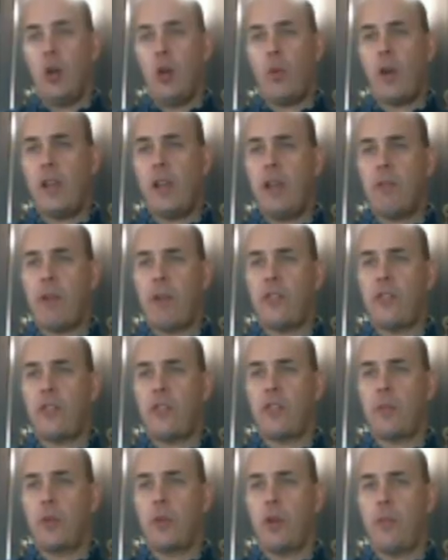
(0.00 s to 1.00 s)
While he raises
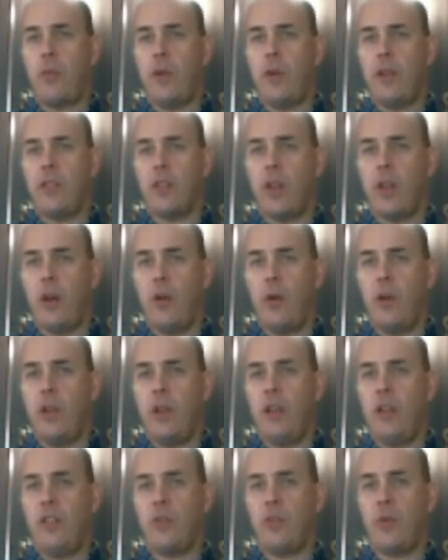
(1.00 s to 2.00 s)
some good points, though,
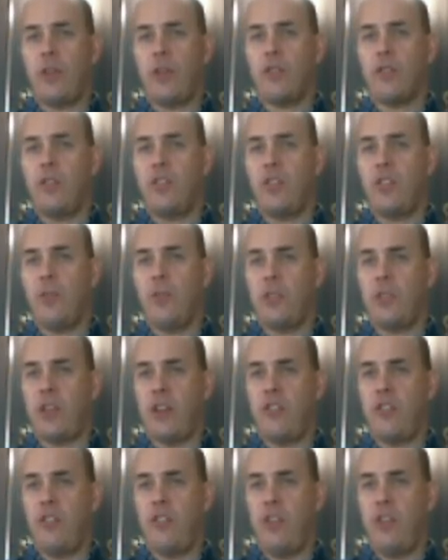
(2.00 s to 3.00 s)
is Western
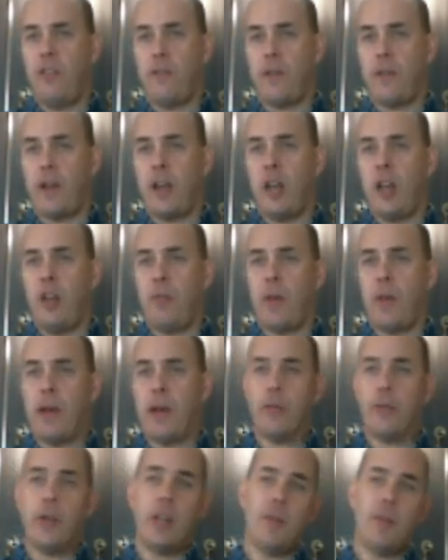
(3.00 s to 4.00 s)
civilization defined by
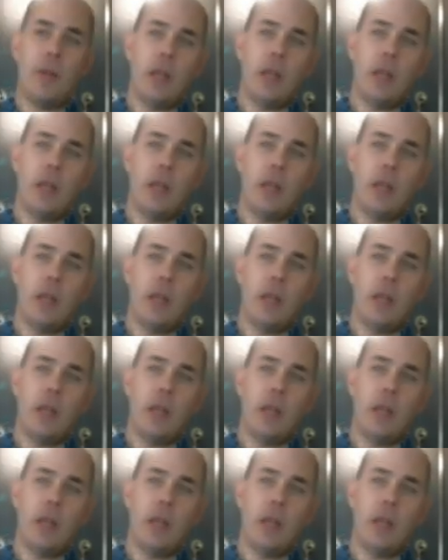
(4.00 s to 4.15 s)
freedom